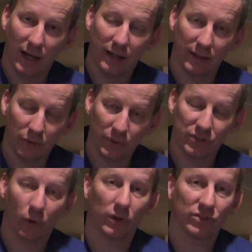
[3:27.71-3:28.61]
and then to
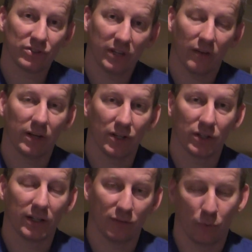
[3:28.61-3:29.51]
restore us to
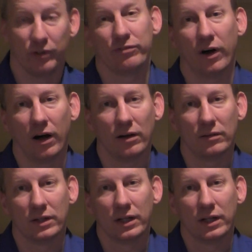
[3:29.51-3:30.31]
salvation if we fall.